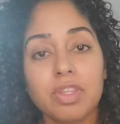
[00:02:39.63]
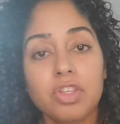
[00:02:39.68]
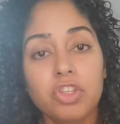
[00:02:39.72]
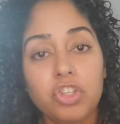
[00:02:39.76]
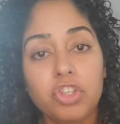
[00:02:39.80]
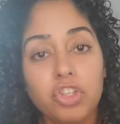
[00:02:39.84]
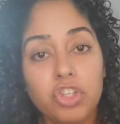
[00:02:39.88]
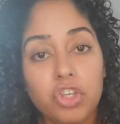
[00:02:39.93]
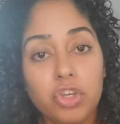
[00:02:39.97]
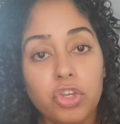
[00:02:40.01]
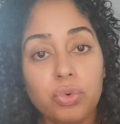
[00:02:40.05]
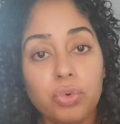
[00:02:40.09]

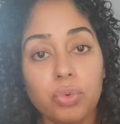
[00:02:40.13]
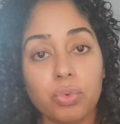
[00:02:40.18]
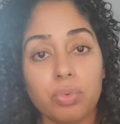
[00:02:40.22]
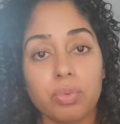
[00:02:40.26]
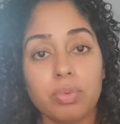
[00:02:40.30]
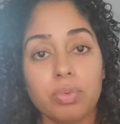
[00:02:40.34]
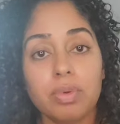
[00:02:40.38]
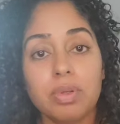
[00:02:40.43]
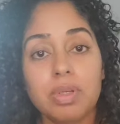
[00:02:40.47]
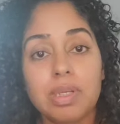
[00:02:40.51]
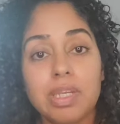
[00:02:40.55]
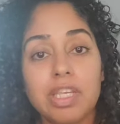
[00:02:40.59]

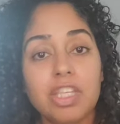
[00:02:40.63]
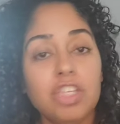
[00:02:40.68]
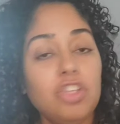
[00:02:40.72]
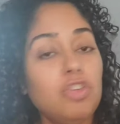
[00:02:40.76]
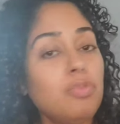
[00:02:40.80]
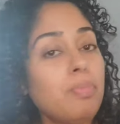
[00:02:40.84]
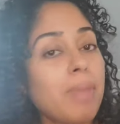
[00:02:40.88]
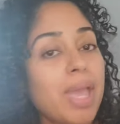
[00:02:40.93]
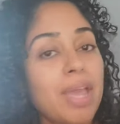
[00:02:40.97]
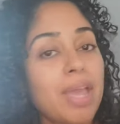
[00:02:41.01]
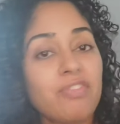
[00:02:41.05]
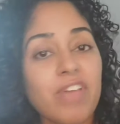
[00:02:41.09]
You.
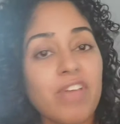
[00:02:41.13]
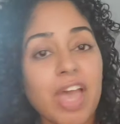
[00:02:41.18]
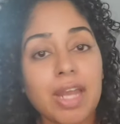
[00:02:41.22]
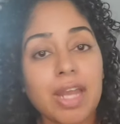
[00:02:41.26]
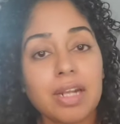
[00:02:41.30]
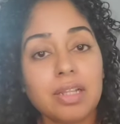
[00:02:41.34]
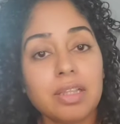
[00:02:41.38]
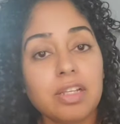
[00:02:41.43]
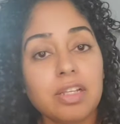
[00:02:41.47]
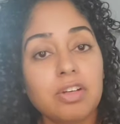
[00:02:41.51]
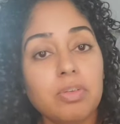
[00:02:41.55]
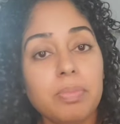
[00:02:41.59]
You may have had
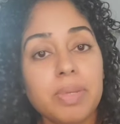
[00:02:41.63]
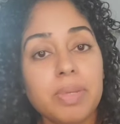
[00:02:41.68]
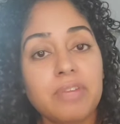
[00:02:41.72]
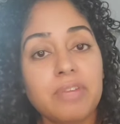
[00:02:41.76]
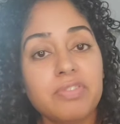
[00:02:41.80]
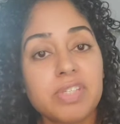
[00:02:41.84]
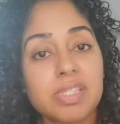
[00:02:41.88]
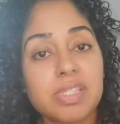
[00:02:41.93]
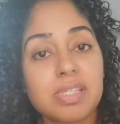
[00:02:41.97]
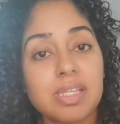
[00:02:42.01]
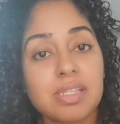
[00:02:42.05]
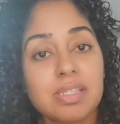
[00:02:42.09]
a little bit
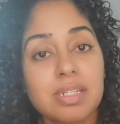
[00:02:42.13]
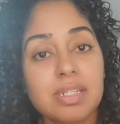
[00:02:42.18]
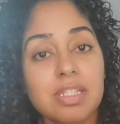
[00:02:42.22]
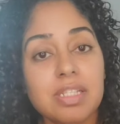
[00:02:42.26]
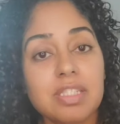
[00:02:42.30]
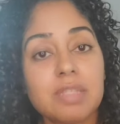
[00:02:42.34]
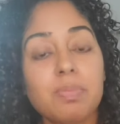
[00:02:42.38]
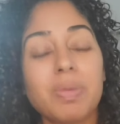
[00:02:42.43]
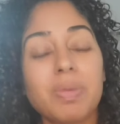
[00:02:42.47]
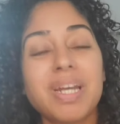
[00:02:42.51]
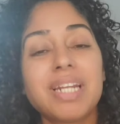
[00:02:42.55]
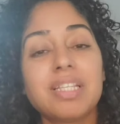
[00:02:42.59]
of
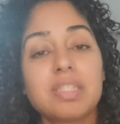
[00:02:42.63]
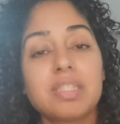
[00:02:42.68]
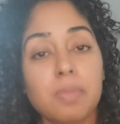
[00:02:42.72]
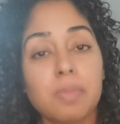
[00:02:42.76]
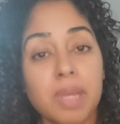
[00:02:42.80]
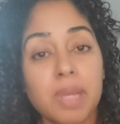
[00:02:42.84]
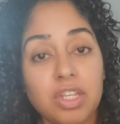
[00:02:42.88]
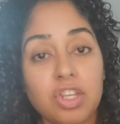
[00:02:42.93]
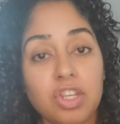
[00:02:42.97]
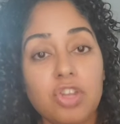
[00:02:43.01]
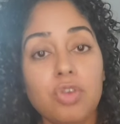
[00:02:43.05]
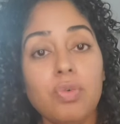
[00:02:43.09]
assistance, but it's
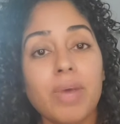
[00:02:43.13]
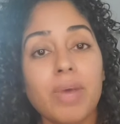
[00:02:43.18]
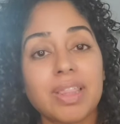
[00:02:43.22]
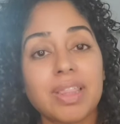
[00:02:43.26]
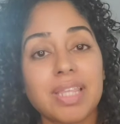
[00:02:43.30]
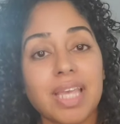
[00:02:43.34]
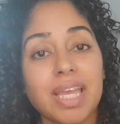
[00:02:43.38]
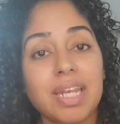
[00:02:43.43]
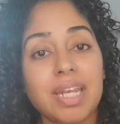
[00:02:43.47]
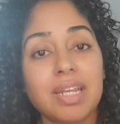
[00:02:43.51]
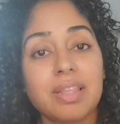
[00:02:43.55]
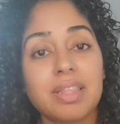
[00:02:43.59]
been you at
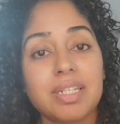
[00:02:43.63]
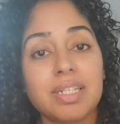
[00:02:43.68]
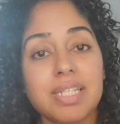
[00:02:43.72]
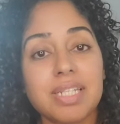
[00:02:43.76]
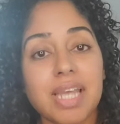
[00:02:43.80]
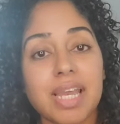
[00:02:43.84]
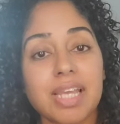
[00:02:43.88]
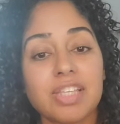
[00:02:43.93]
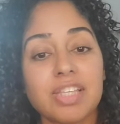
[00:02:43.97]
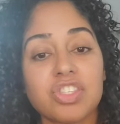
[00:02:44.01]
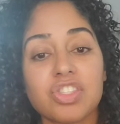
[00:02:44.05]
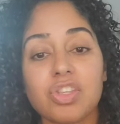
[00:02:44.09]
the end of the
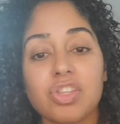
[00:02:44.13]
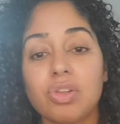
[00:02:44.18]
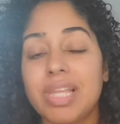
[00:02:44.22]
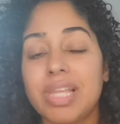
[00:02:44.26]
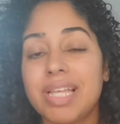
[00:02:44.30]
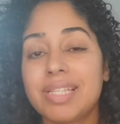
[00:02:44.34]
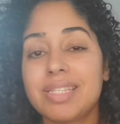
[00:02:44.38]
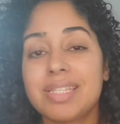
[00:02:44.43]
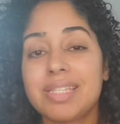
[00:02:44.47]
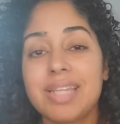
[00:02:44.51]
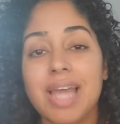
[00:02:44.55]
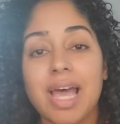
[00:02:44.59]
day. So
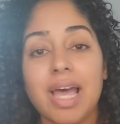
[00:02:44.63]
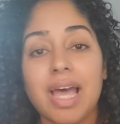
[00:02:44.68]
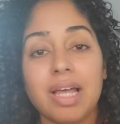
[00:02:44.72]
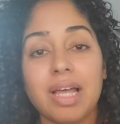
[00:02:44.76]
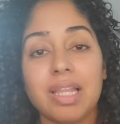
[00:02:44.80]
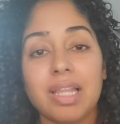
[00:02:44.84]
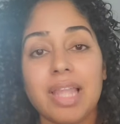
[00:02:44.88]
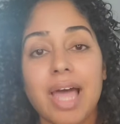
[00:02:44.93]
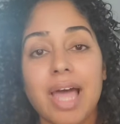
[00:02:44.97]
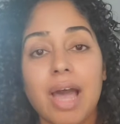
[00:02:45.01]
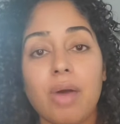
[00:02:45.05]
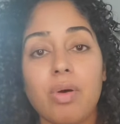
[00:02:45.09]
let's not
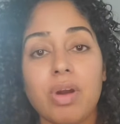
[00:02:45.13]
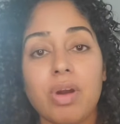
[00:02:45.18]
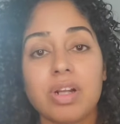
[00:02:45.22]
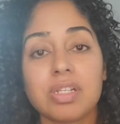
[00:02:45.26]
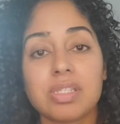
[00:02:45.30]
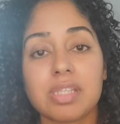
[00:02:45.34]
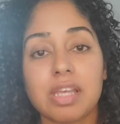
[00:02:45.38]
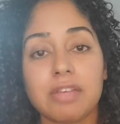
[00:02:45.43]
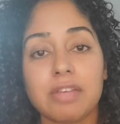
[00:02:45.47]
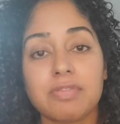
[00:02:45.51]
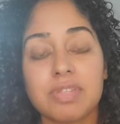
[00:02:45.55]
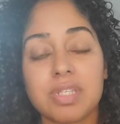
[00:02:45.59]
allow
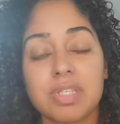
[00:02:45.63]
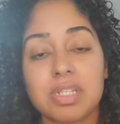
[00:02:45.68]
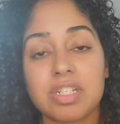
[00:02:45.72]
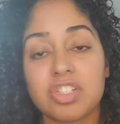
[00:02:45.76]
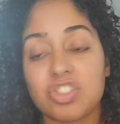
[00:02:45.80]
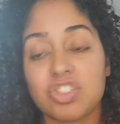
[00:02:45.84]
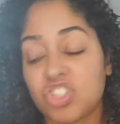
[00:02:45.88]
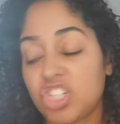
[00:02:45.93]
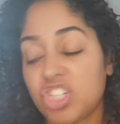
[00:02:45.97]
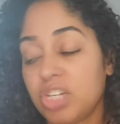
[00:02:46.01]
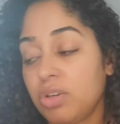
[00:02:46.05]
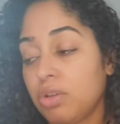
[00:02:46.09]
ourselves to
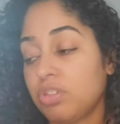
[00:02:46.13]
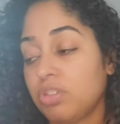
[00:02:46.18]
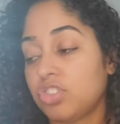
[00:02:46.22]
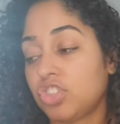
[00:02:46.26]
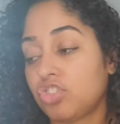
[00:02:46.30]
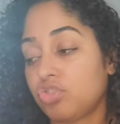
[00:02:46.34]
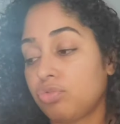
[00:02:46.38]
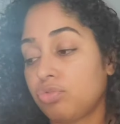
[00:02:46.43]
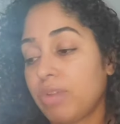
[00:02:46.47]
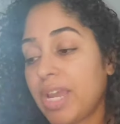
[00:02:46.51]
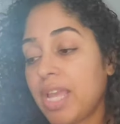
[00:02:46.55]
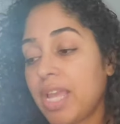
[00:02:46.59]
sh-
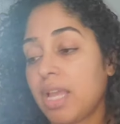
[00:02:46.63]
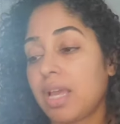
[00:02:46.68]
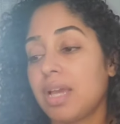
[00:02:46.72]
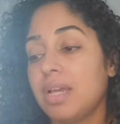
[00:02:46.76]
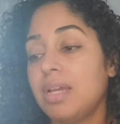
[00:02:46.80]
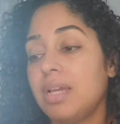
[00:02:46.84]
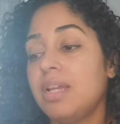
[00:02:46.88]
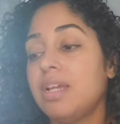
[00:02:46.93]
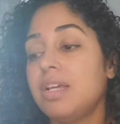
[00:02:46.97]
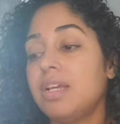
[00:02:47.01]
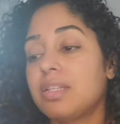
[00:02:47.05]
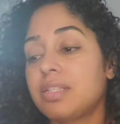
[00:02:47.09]
shrink,
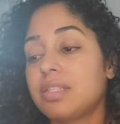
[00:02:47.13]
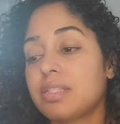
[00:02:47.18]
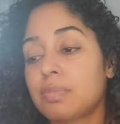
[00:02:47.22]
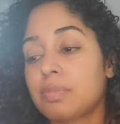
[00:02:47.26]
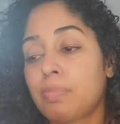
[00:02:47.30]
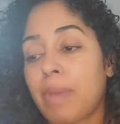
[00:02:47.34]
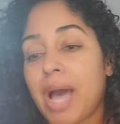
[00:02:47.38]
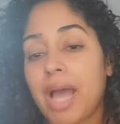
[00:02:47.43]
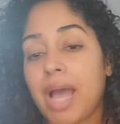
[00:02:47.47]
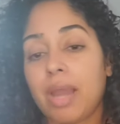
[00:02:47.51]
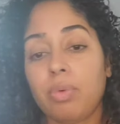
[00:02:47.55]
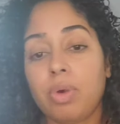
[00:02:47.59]

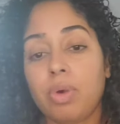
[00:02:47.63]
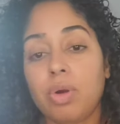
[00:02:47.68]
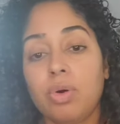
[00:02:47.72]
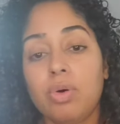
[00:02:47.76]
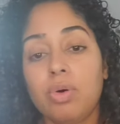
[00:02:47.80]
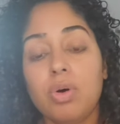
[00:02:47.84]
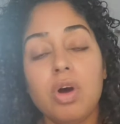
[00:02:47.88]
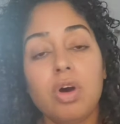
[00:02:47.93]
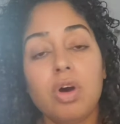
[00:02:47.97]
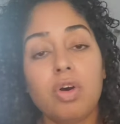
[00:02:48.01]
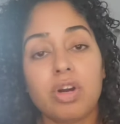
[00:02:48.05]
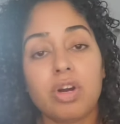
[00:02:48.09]

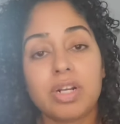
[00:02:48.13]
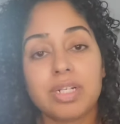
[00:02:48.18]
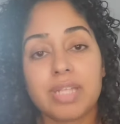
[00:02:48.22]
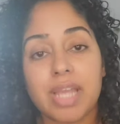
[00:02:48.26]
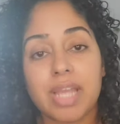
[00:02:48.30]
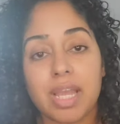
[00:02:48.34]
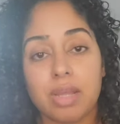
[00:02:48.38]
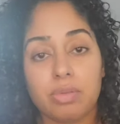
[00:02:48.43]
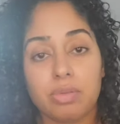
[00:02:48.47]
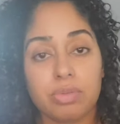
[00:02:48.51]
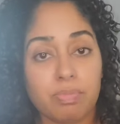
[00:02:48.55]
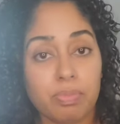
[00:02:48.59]
spiral, or
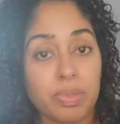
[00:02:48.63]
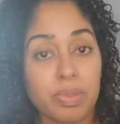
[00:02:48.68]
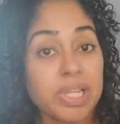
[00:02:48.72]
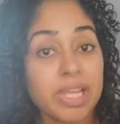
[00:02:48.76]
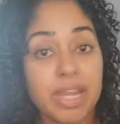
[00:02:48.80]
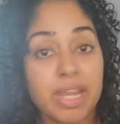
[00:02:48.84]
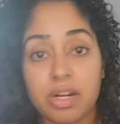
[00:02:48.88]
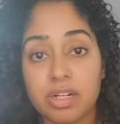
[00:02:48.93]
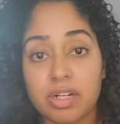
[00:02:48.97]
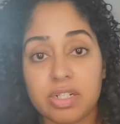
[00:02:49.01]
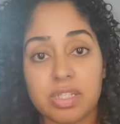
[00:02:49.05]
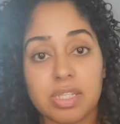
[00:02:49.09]

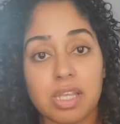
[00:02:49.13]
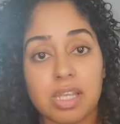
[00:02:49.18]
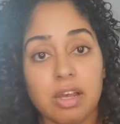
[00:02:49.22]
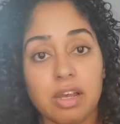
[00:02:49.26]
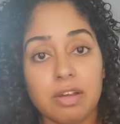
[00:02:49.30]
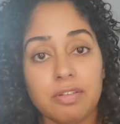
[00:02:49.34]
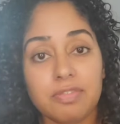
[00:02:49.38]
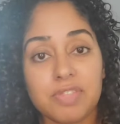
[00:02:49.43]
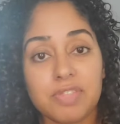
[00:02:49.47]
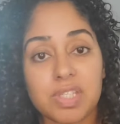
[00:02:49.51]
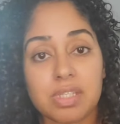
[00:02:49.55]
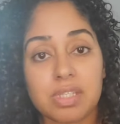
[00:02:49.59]
downplay
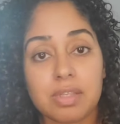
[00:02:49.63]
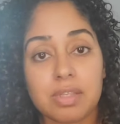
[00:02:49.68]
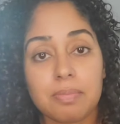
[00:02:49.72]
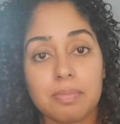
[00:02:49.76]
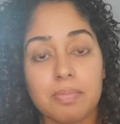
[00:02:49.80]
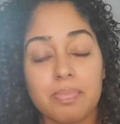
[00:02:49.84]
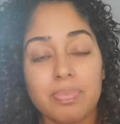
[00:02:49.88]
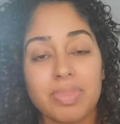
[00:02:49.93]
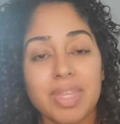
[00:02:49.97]
ourselves.